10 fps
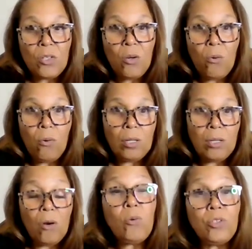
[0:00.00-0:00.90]

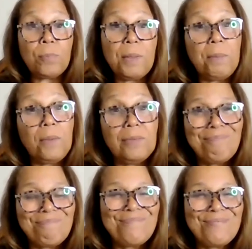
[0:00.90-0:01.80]
or older people,
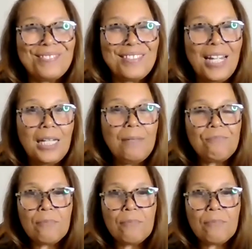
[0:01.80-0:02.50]
right?